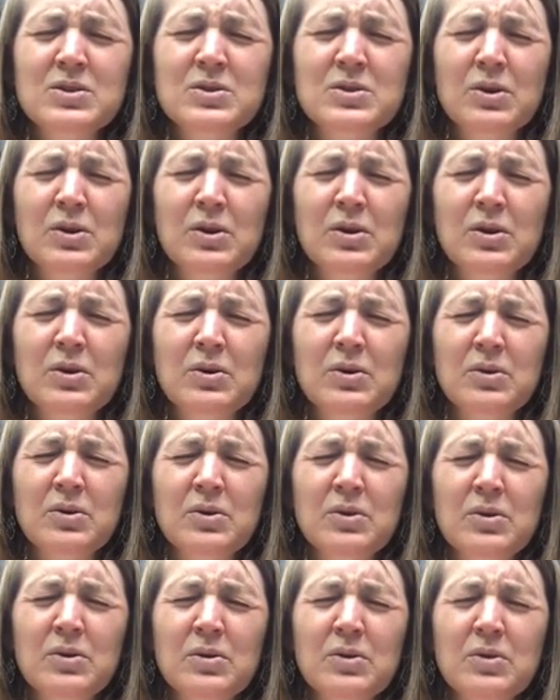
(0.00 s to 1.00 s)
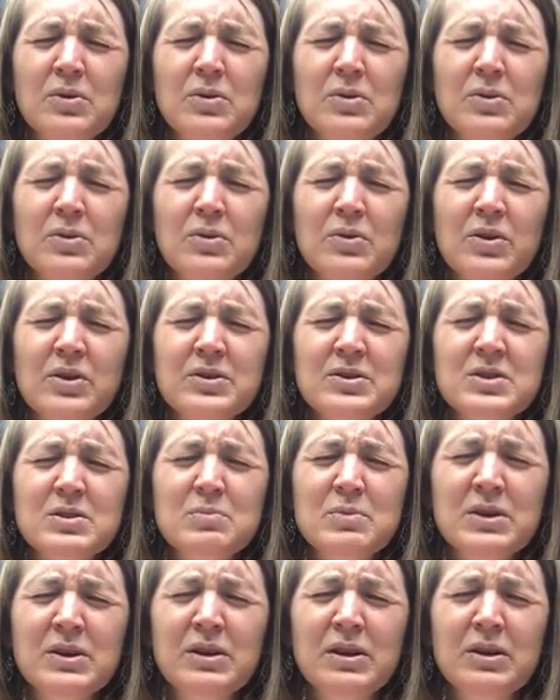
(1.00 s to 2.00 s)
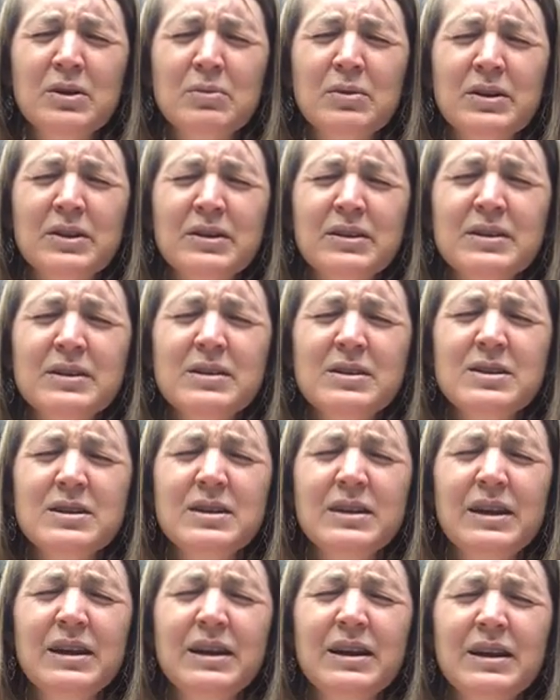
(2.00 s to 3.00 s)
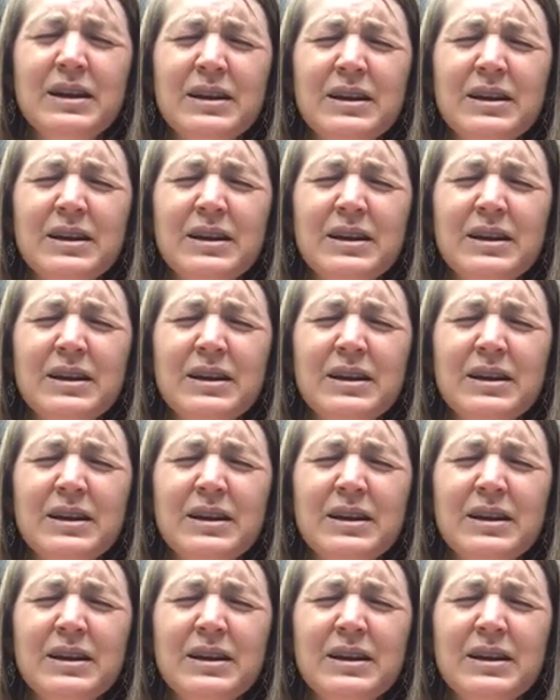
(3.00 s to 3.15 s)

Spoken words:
So the Spirit